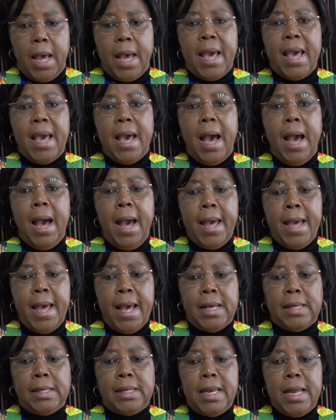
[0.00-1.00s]
a
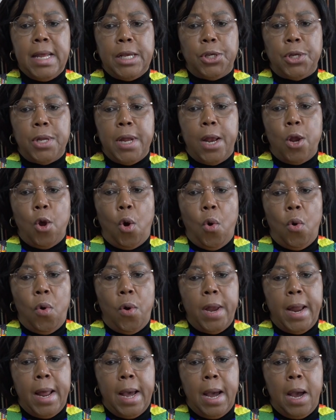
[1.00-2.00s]
highest national
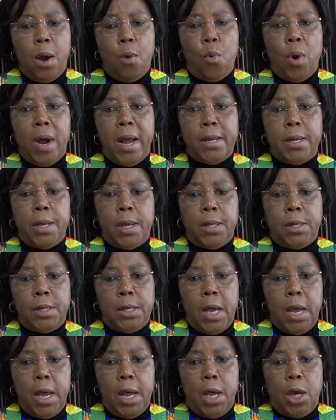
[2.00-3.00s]
honor awarded
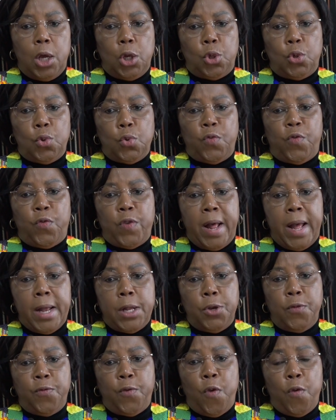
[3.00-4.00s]
to
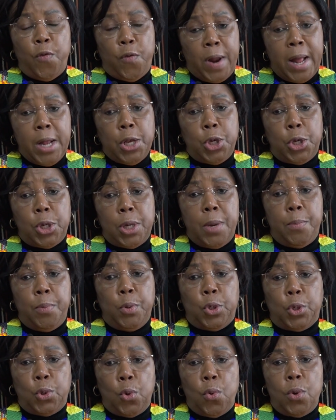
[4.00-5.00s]
French, for friendship
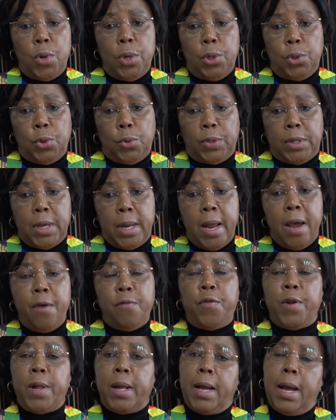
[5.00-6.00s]
shown to South
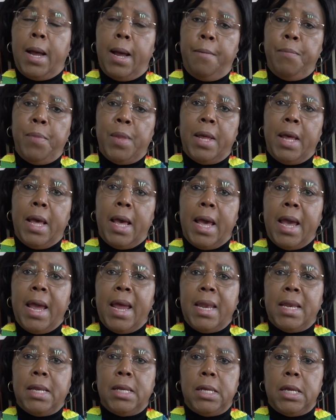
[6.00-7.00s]
Africa
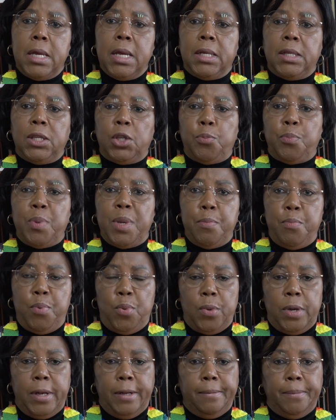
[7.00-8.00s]
and its
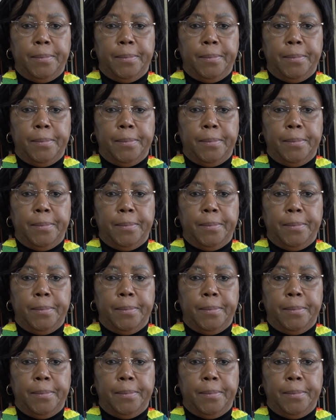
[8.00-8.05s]
people.